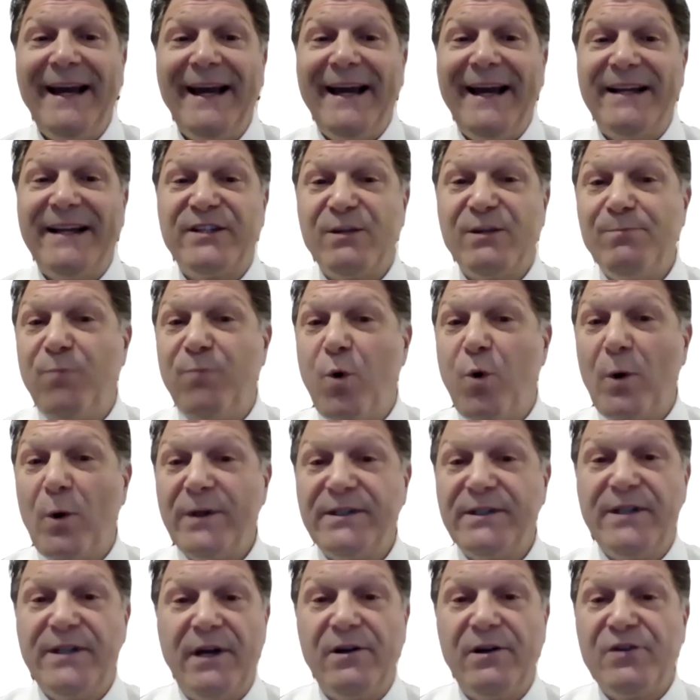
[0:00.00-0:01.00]
it's
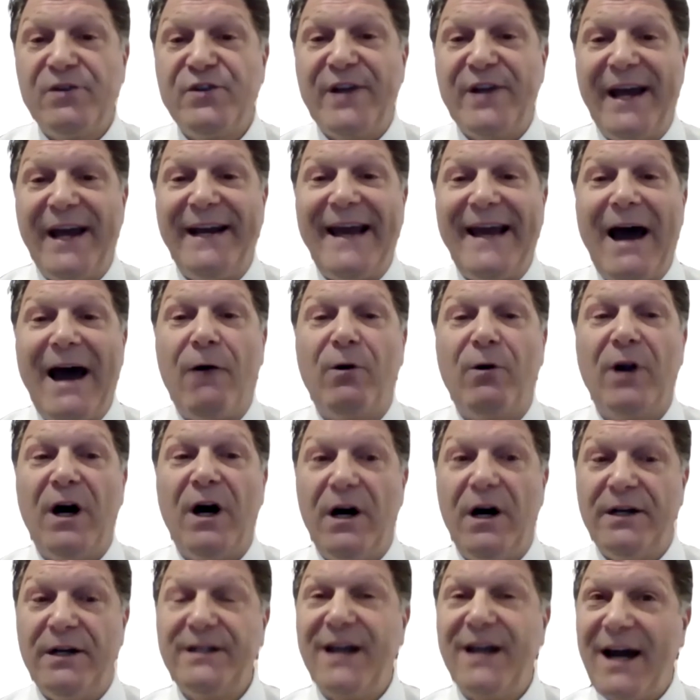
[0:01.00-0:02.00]
important to understand how our
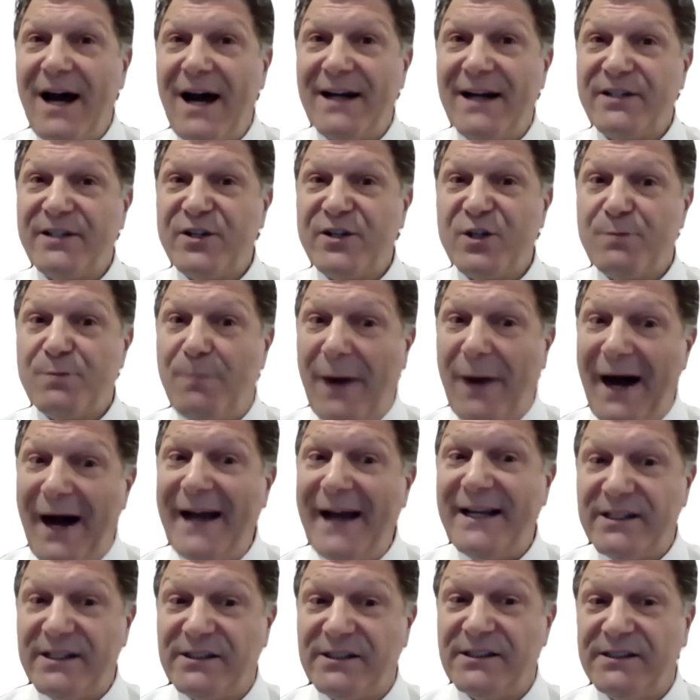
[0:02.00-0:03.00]
unconscious
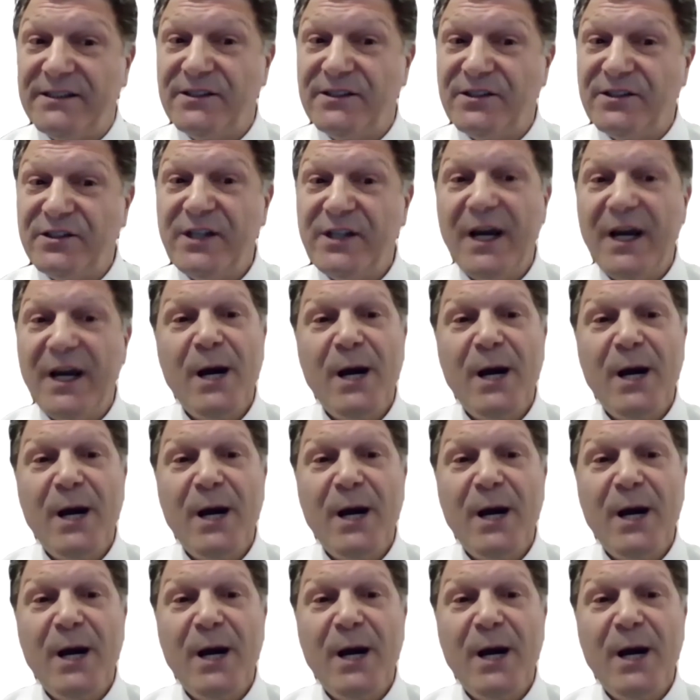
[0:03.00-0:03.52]
biases